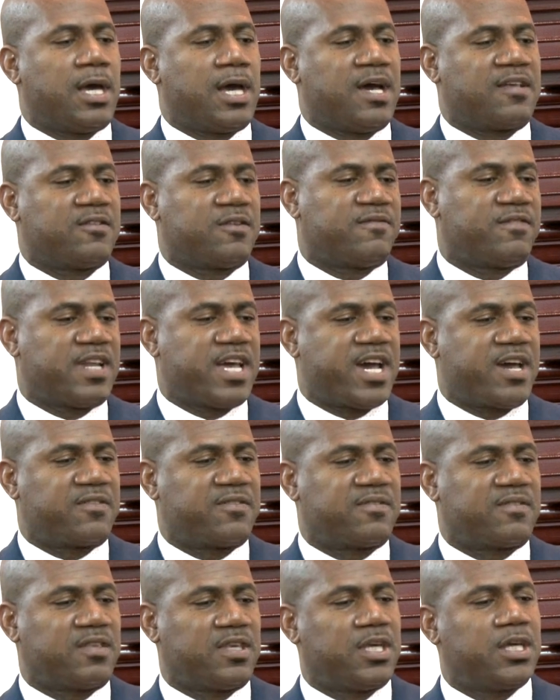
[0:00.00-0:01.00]
As of
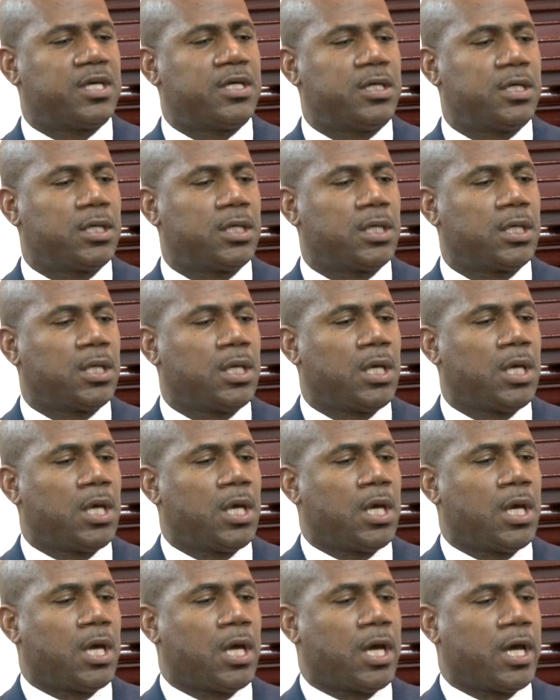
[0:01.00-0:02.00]
last year,
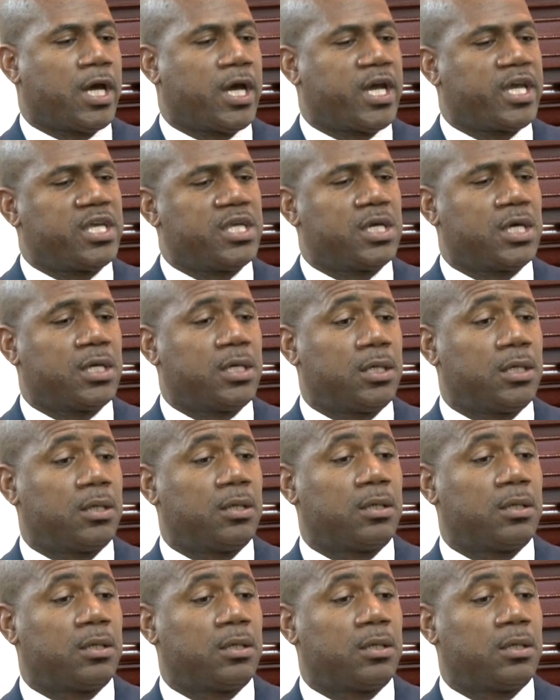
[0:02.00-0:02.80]
I